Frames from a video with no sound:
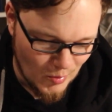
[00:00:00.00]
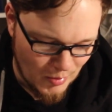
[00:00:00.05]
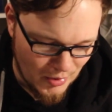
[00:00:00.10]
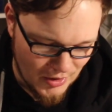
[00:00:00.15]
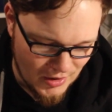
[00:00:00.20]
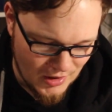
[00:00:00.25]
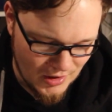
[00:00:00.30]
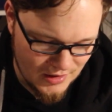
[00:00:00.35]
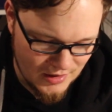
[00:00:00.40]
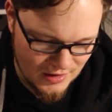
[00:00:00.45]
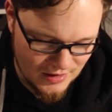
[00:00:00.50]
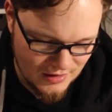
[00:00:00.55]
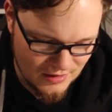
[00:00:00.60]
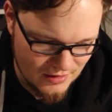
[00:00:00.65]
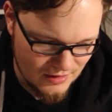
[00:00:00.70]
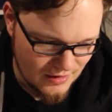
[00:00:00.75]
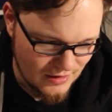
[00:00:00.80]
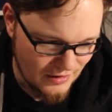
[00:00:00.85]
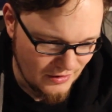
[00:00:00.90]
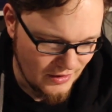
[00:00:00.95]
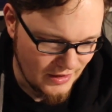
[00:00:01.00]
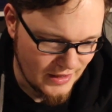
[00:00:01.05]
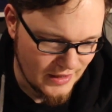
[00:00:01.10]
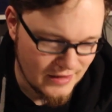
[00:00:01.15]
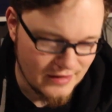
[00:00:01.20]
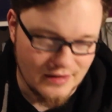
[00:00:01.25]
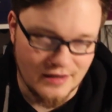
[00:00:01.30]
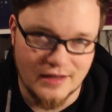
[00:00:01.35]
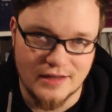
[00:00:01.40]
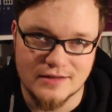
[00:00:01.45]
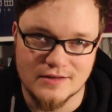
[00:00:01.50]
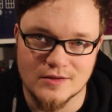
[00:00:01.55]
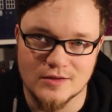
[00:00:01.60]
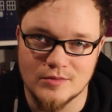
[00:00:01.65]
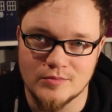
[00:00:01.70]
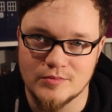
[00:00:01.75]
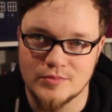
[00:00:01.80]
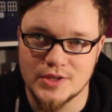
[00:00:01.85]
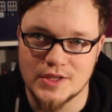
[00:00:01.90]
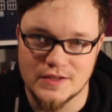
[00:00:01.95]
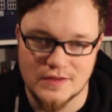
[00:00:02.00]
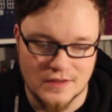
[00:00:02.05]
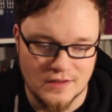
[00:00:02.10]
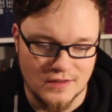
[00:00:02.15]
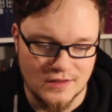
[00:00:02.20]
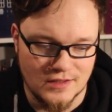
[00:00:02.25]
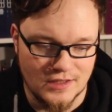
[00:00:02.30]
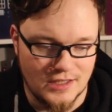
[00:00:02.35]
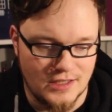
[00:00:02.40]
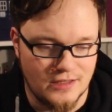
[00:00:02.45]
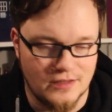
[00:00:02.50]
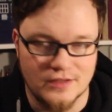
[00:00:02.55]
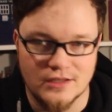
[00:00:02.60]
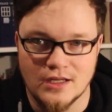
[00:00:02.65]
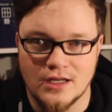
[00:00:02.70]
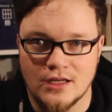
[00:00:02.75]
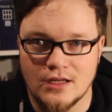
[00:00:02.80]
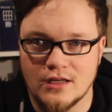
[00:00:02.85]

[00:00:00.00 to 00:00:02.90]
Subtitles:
but in the end I had some pieces, and